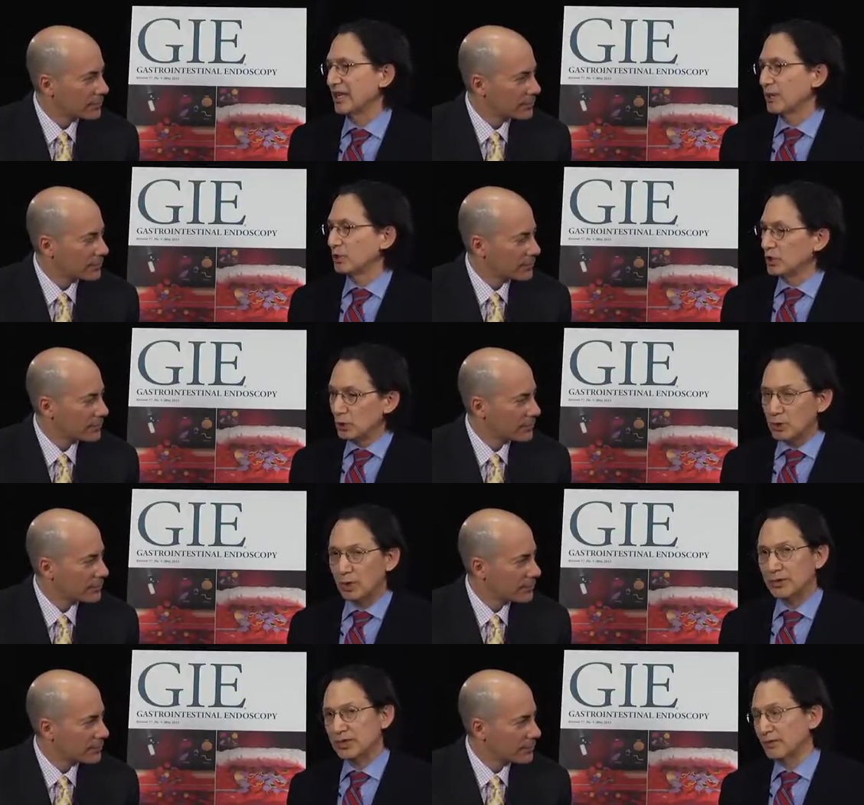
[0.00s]
Speaker 1: mm-hmm. we do
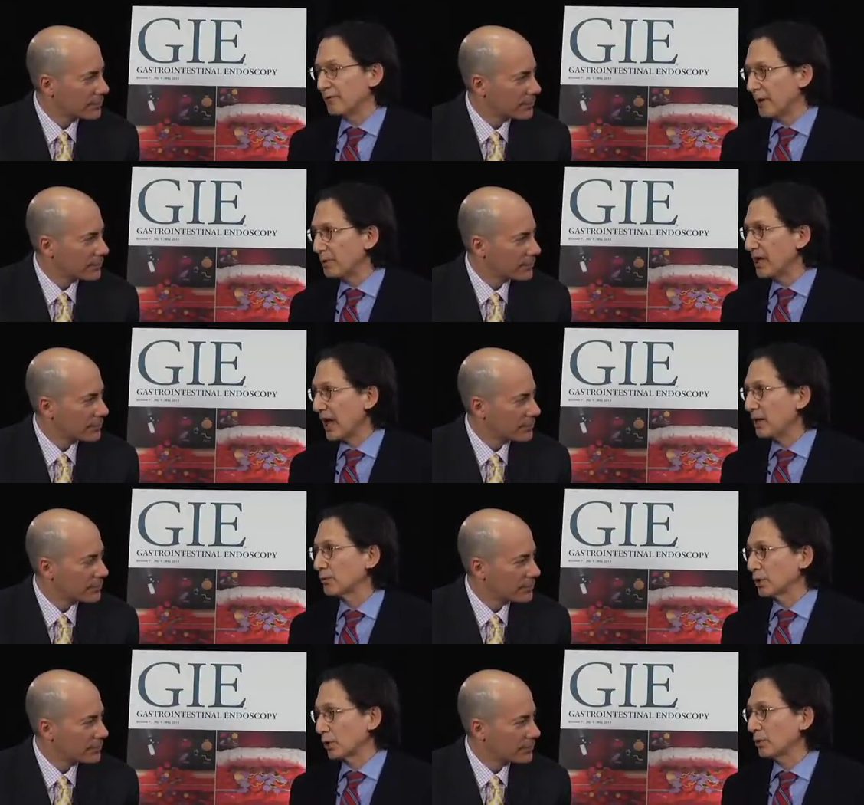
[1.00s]
know there's a very high
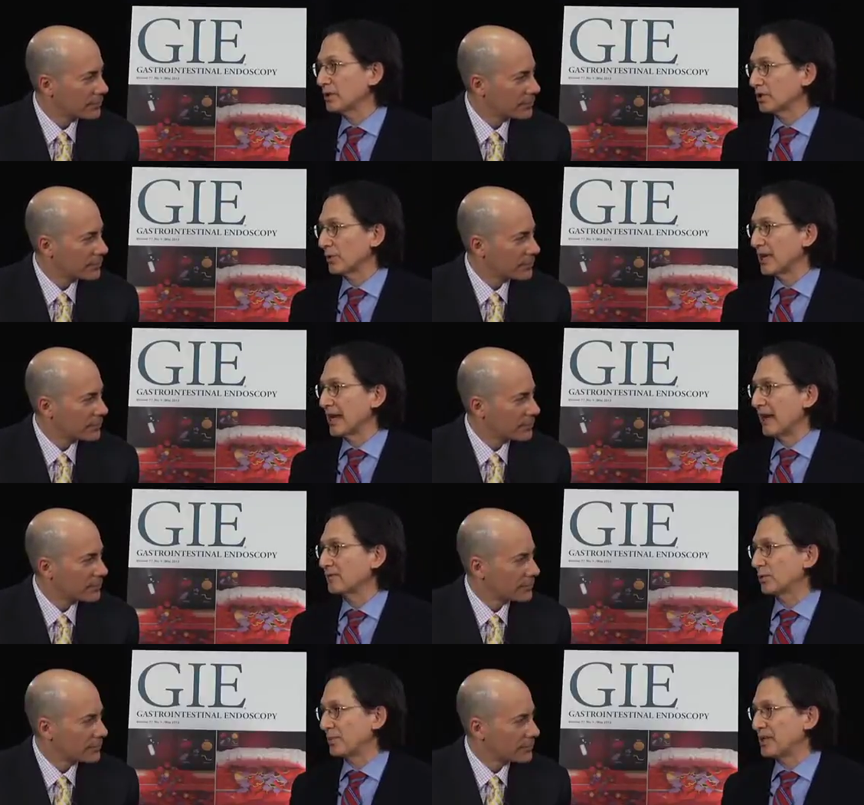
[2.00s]
recurrence rate
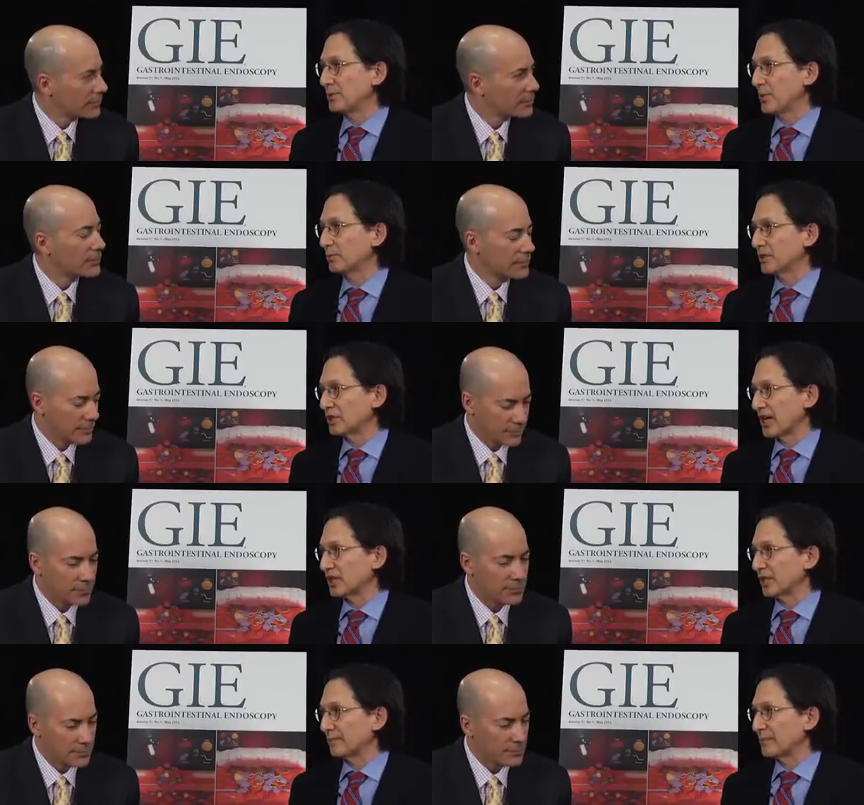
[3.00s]
after piecemeal
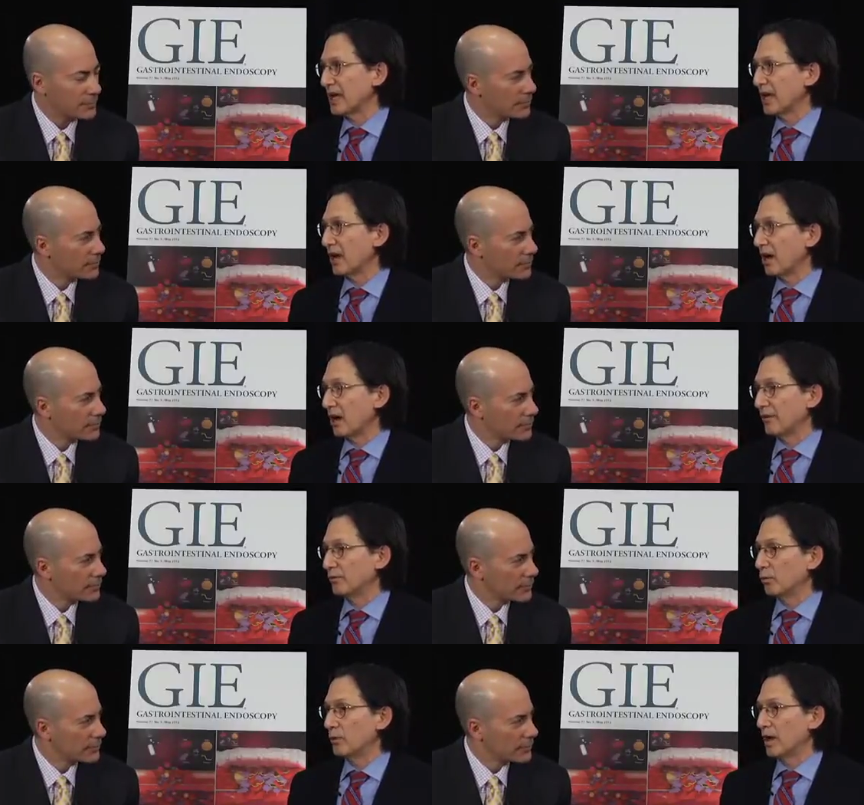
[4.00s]
resection of
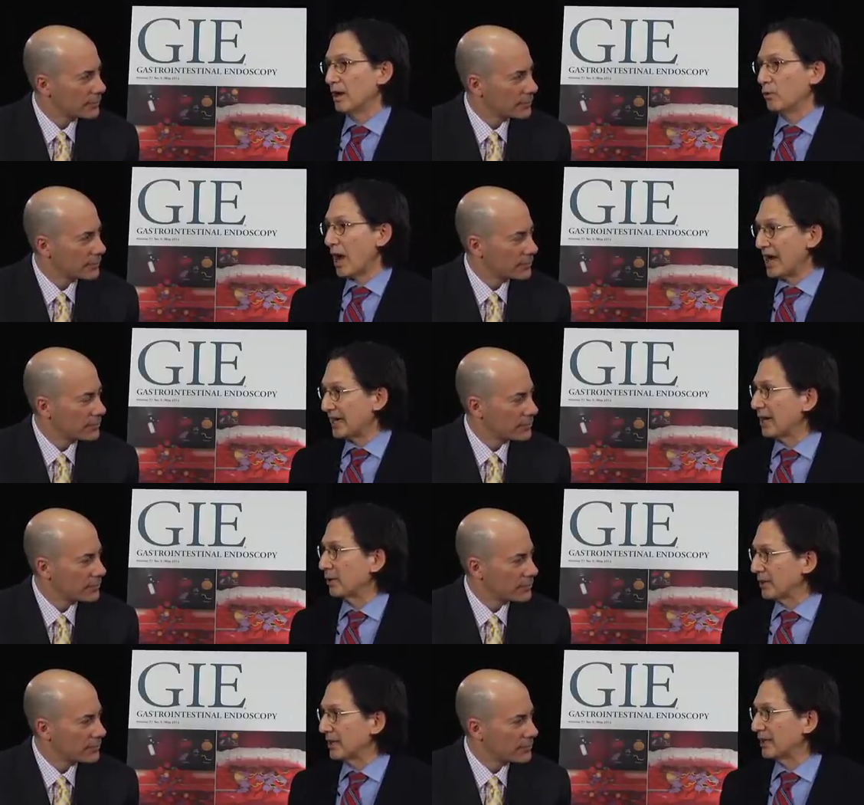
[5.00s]
uh, wide
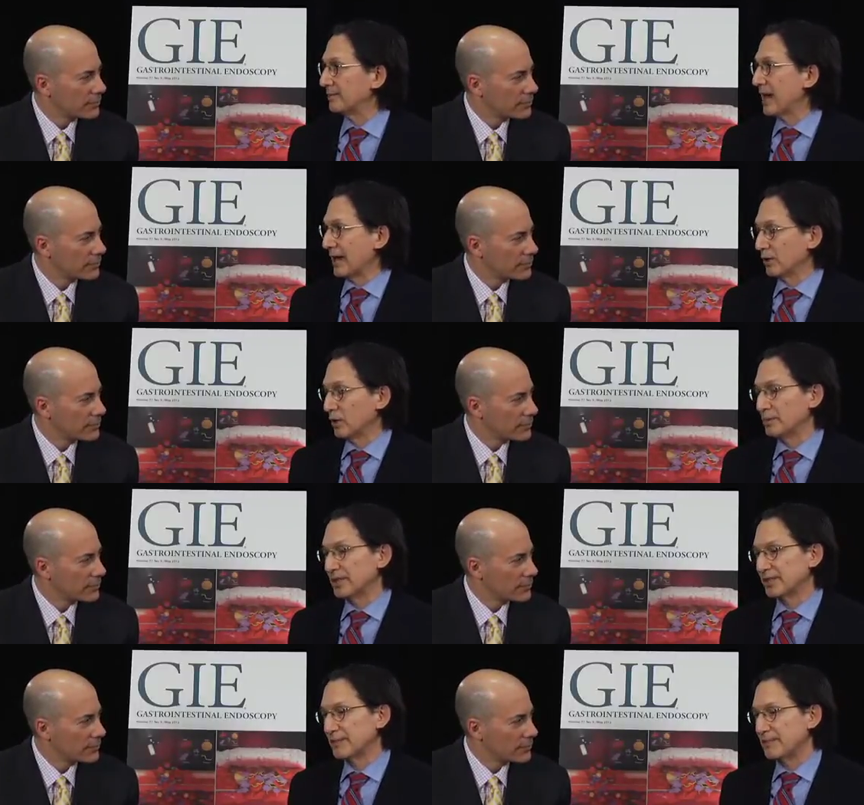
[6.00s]
area
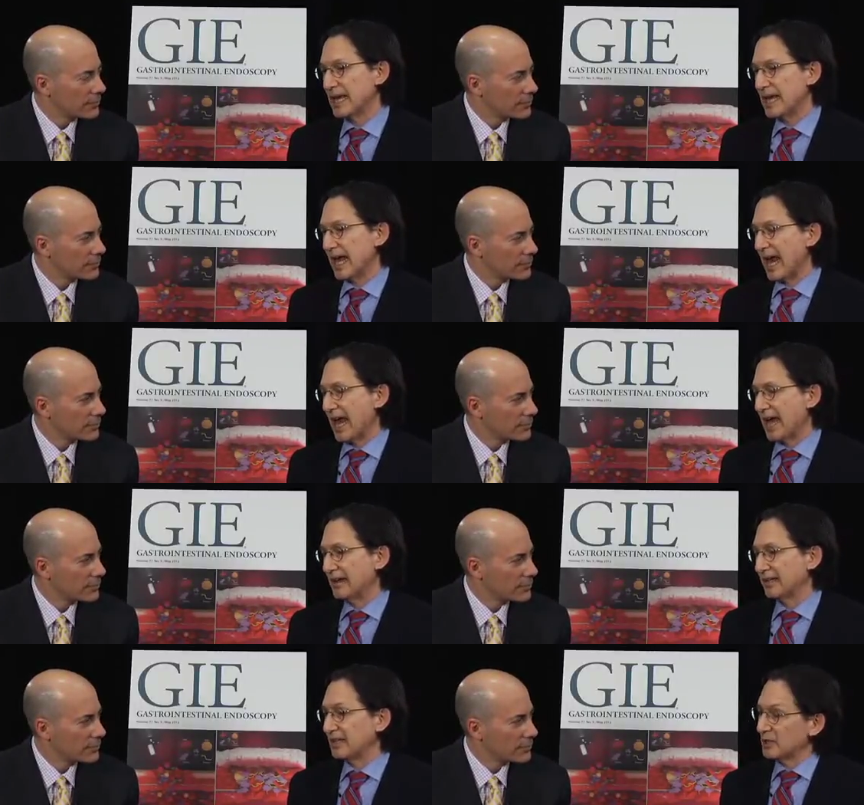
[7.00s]
adenomas.
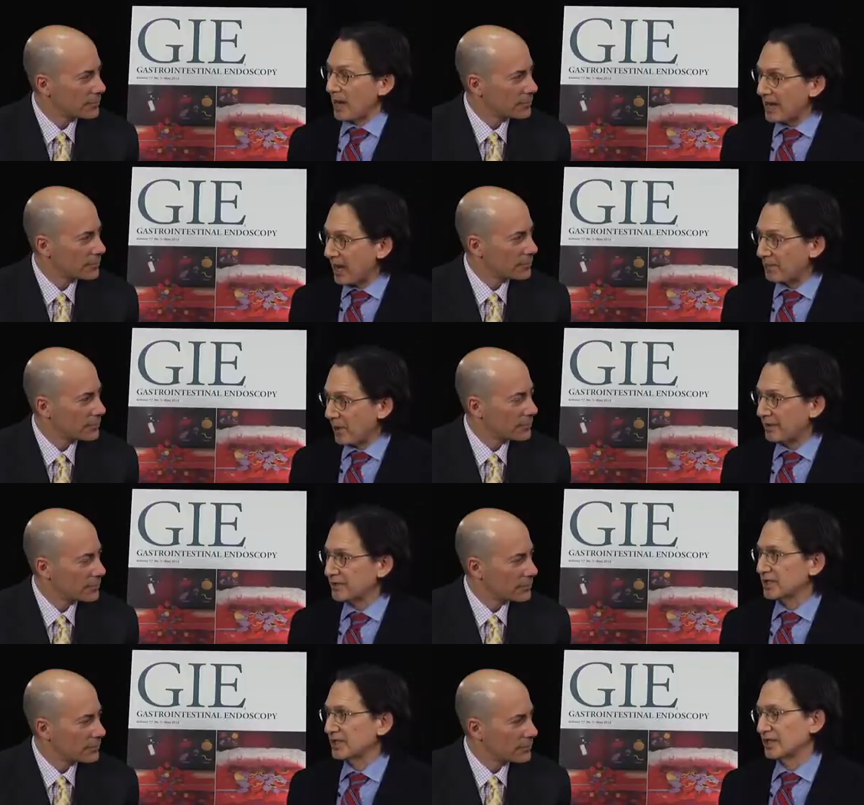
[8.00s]
And it is my
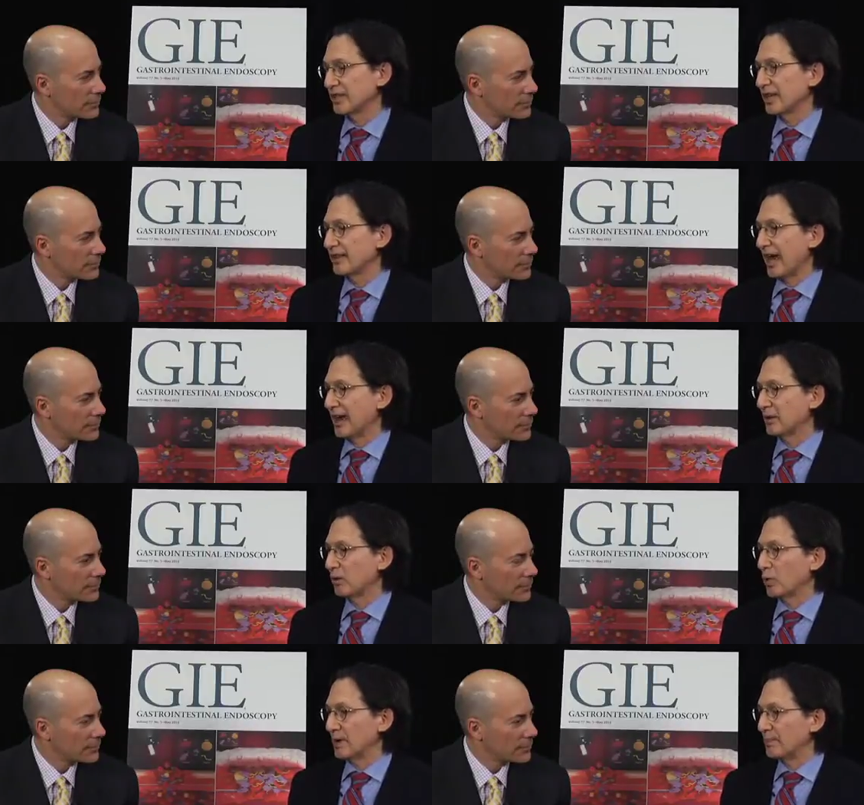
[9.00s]
hypothesis that
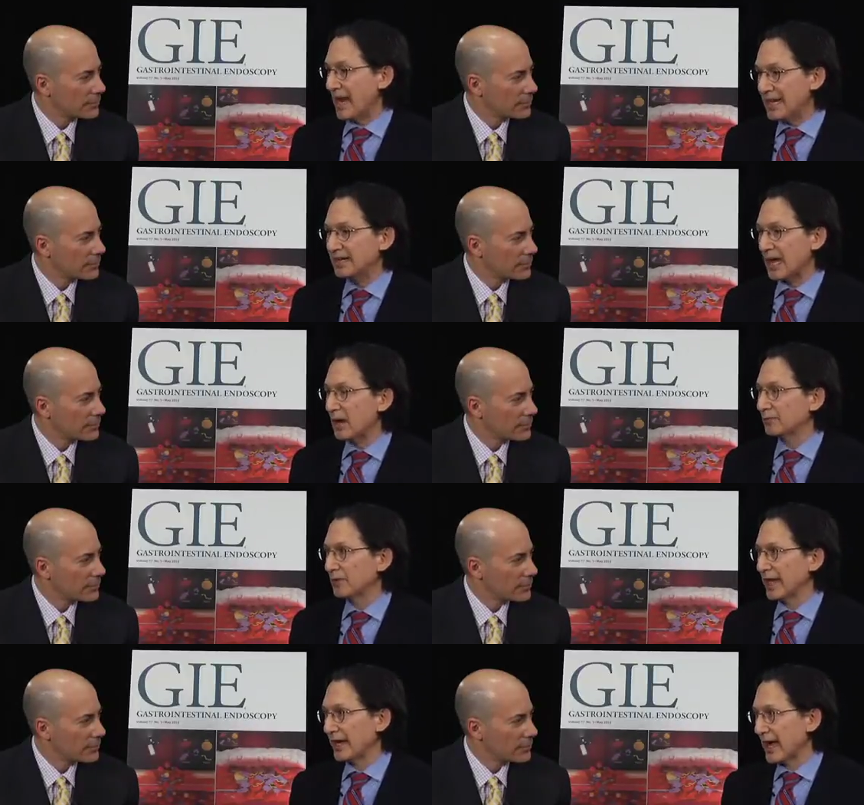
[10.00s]
what may account for
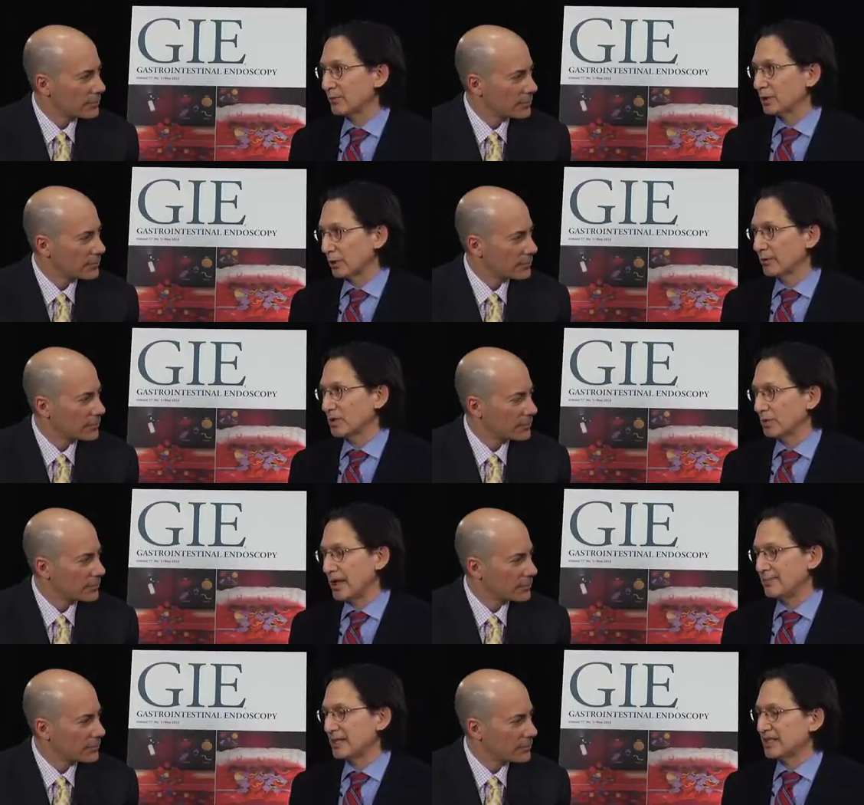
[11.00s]
that high recurrence
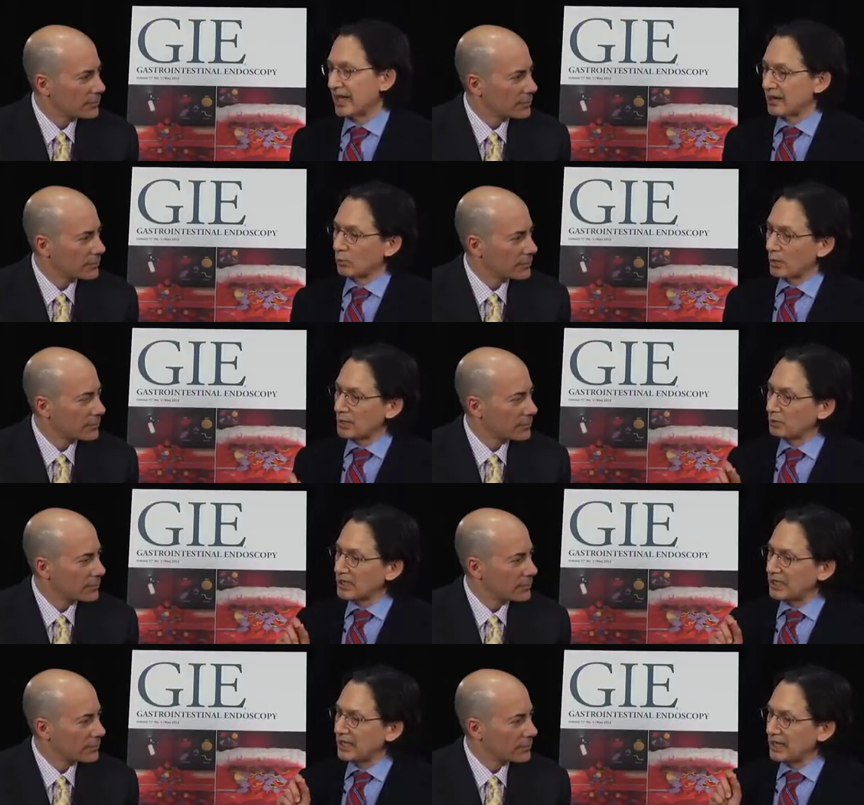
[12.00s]
rate is that when
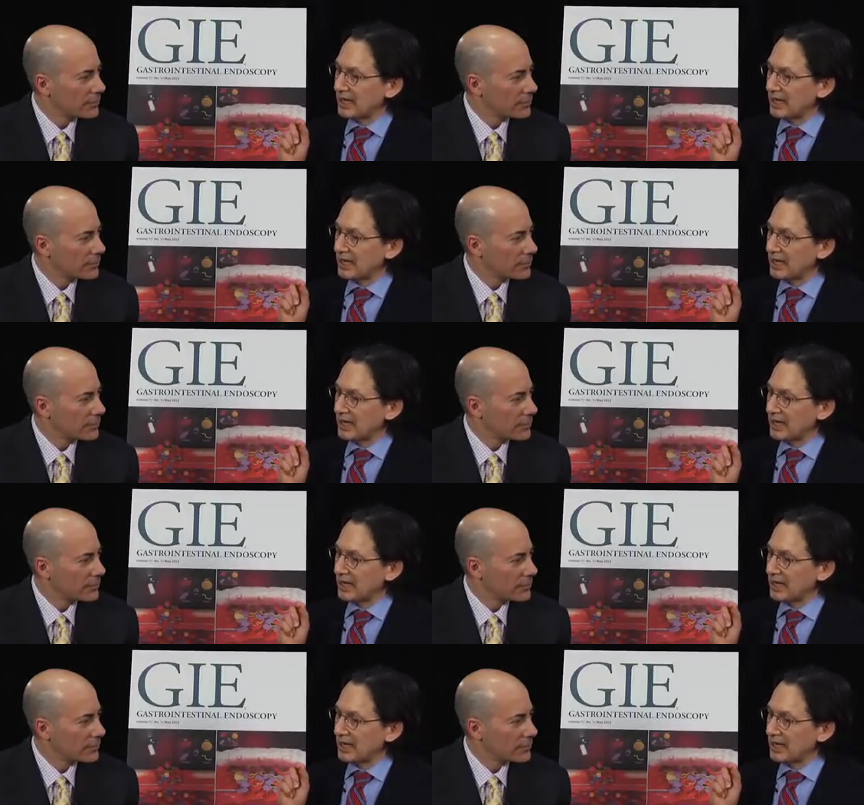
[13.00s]
we